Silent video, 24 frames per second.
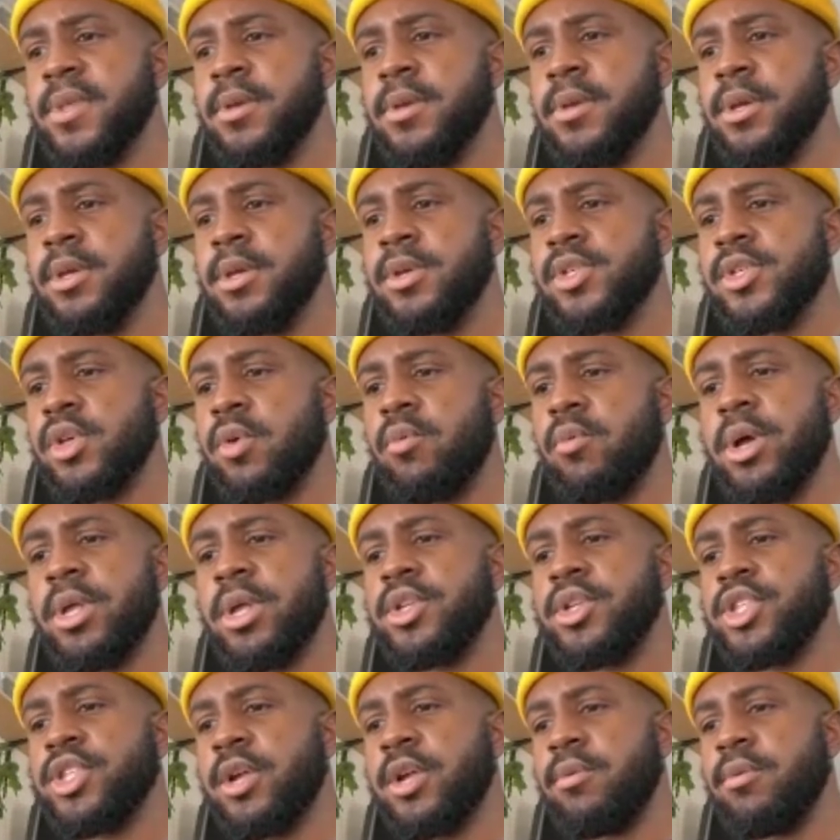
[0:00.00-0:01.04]
So what in
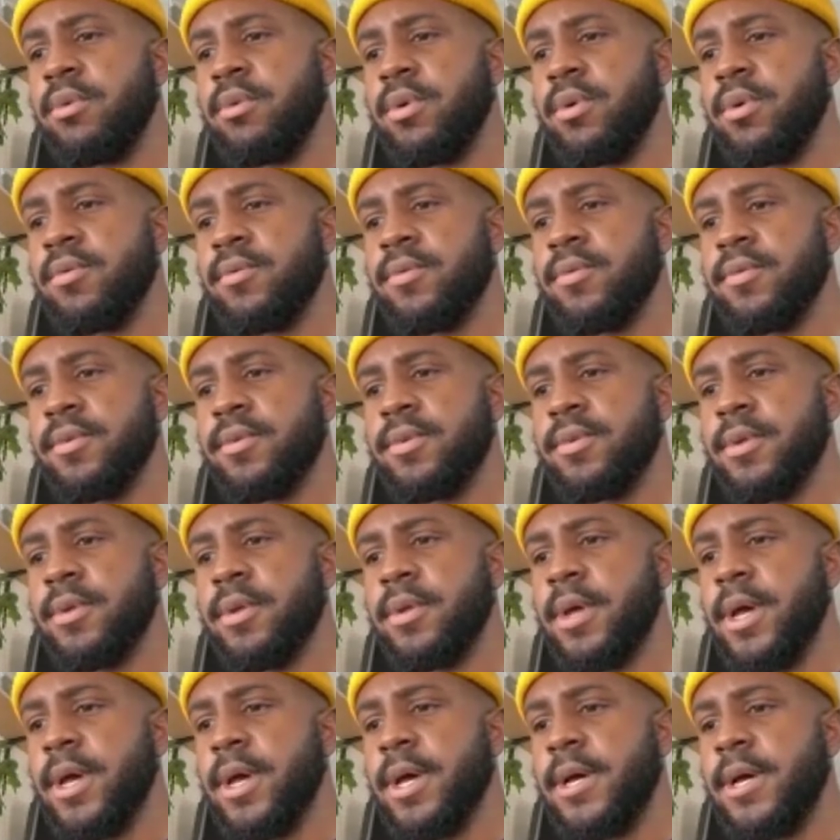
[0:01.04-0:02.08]
general,
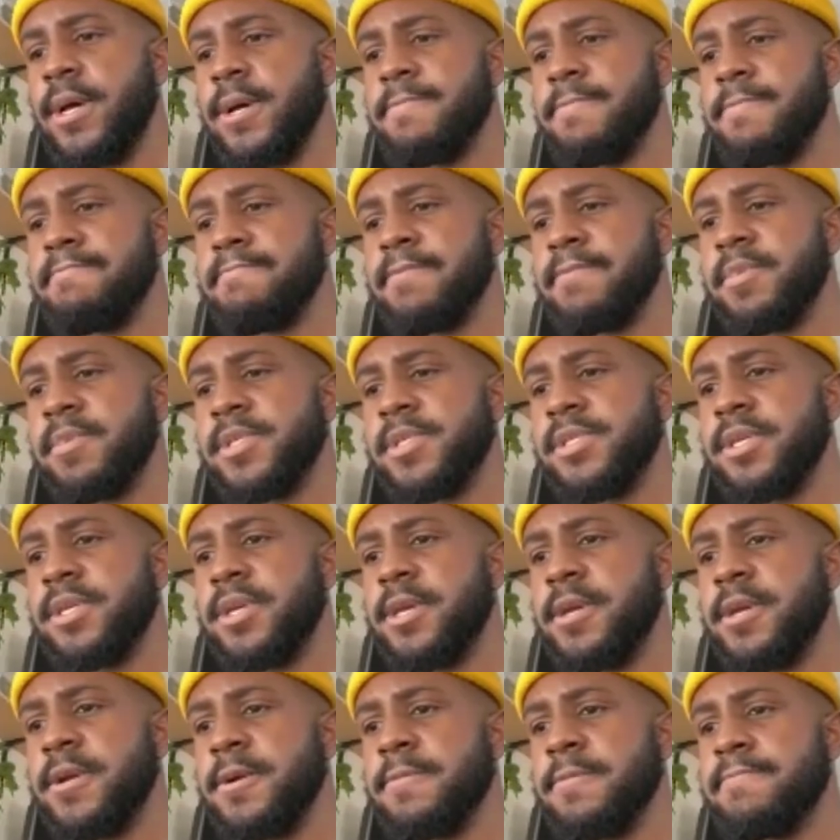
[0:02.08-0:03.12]
let me see
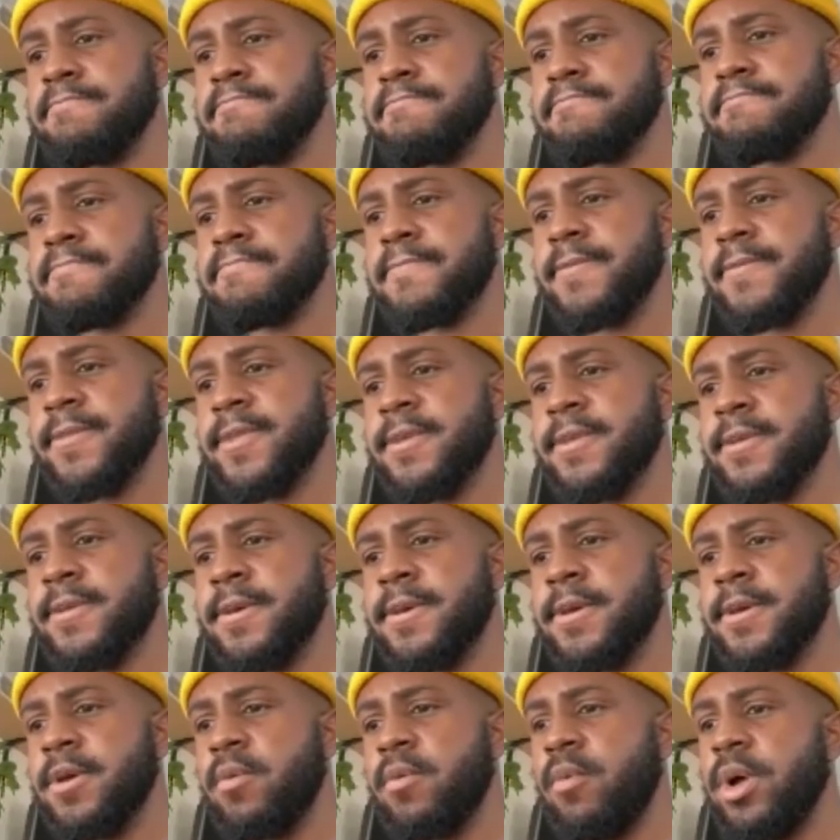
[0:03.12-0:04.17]
here.
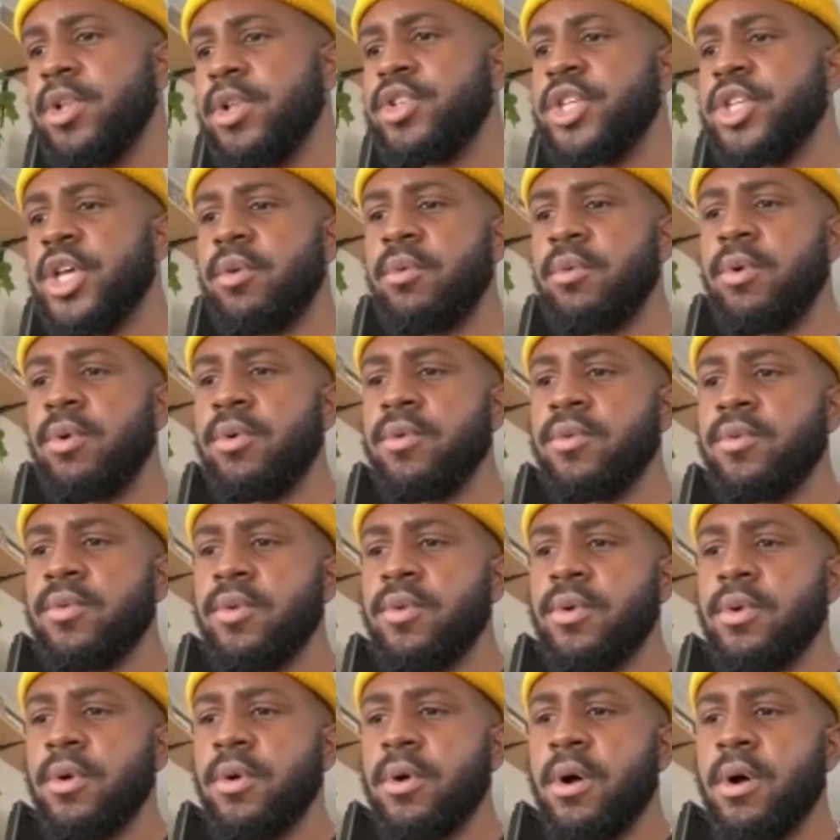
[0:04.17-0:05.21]
What in general
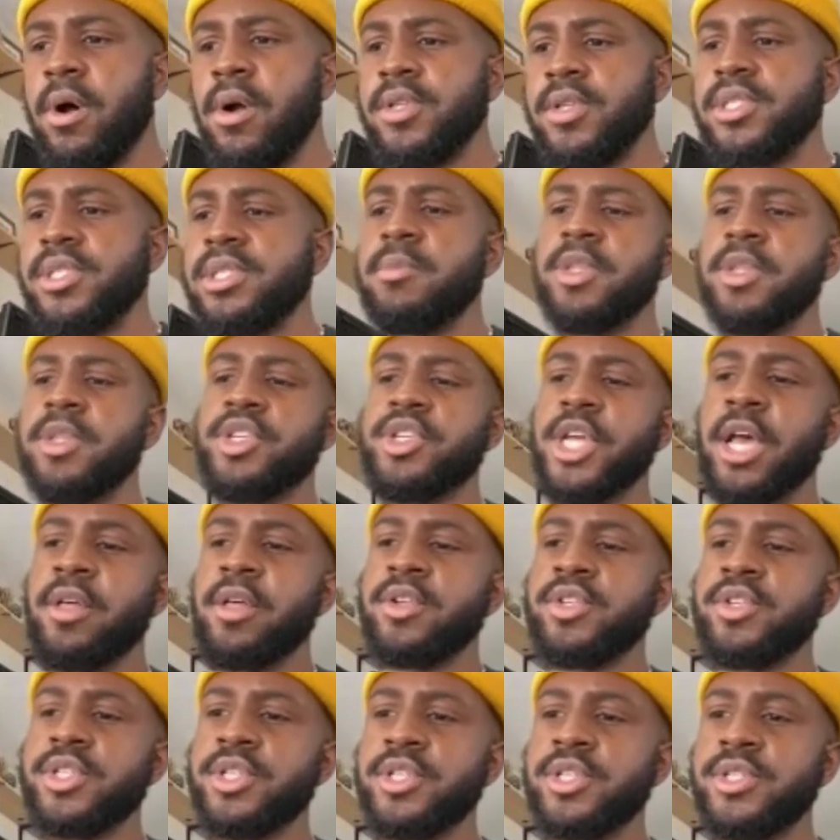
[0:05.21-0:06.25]
are some of the
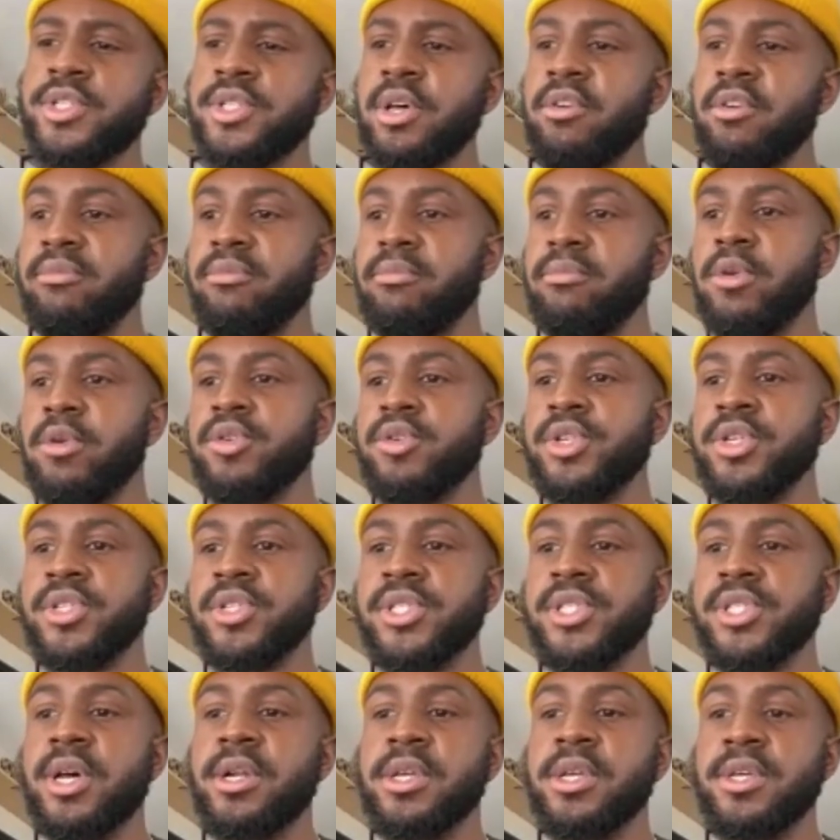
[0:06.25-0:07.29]
challenges of merging
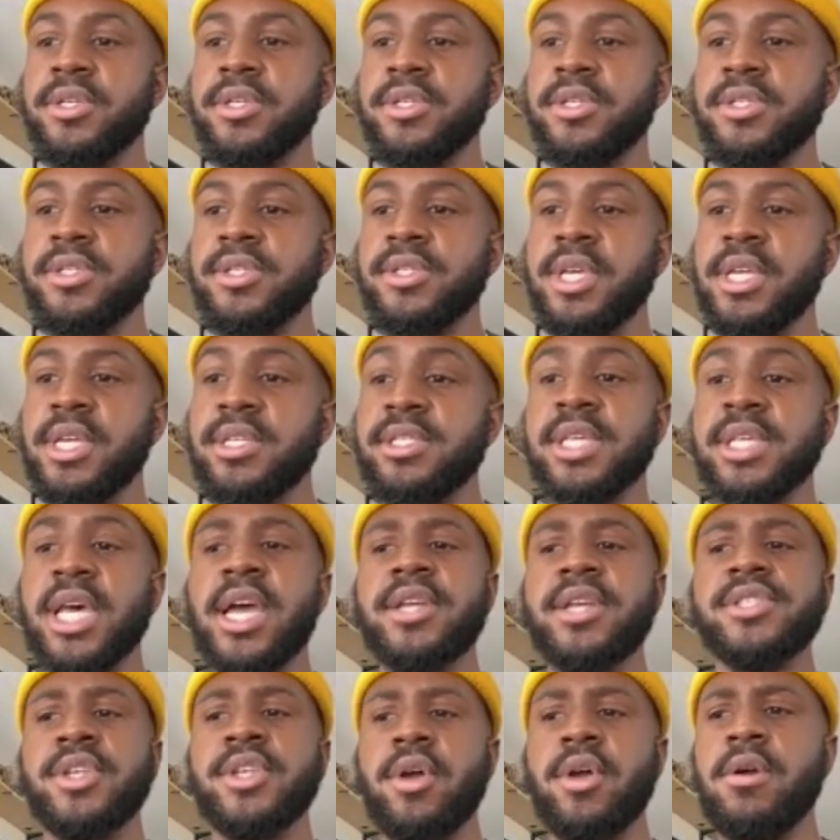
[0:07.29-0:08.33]
studies in
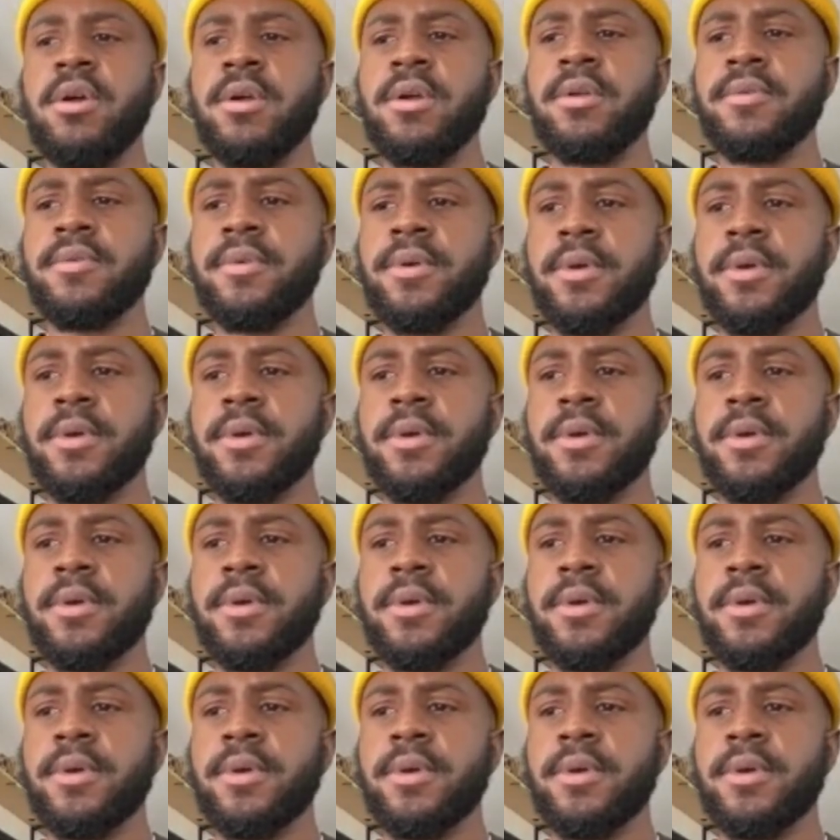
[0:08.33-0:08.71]
science and art?